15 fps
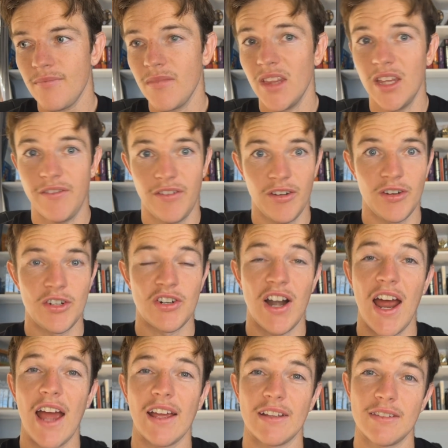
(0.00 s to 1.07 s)
if you're a
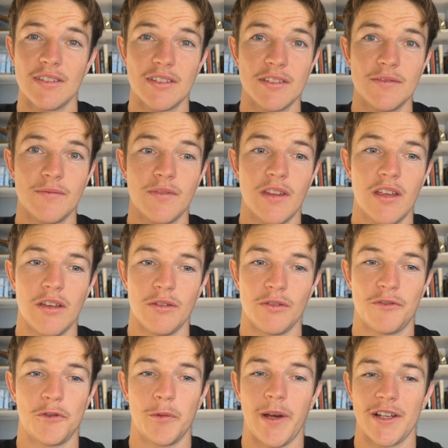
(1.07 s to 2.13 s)
Dragons, whose
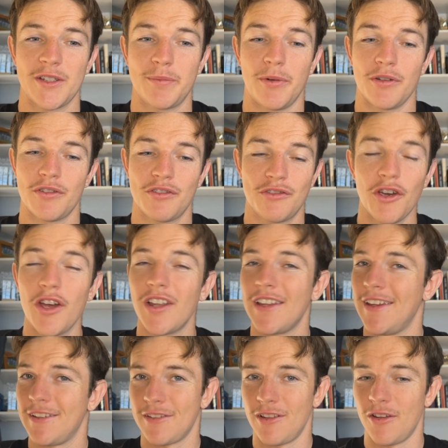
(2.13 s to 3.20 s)
fullback spot certainly
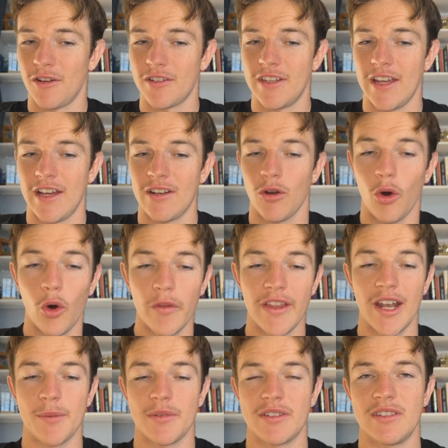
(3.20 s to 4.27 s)
isn't locked down, or their
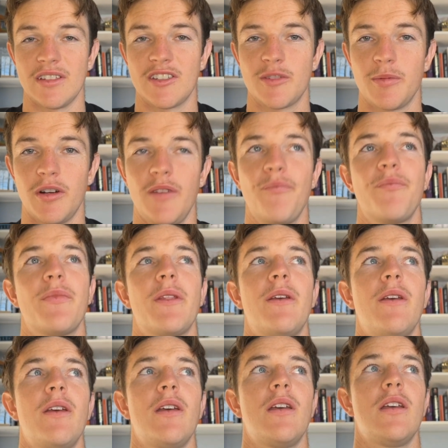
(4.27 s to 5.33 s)
number 6 spot,
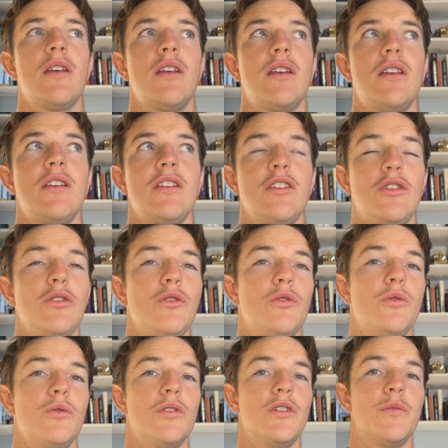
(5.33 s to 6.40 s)
you
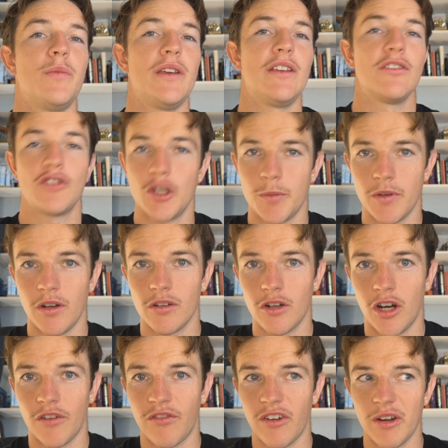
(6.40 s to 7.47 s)
would be stupid not to
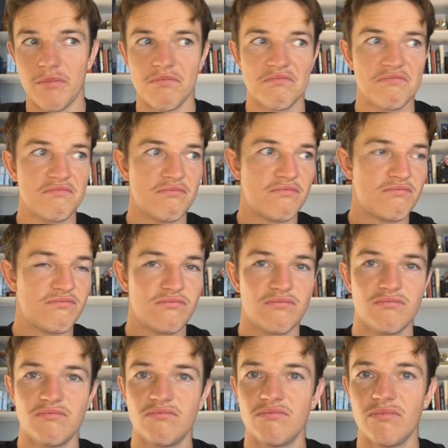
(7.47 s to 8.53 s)
offer him
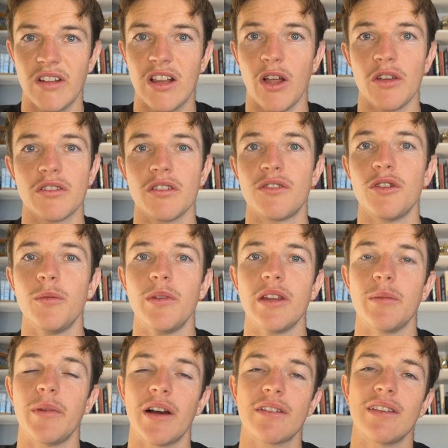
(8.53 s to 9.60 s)
close to $2
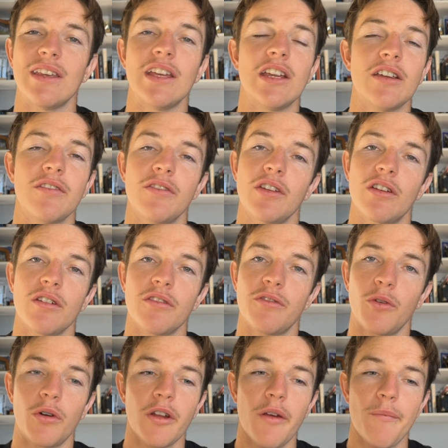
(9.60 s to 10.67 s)
million a year if you could
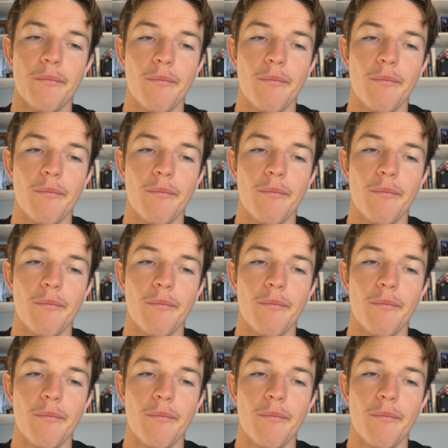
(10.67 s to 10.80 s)
afford it.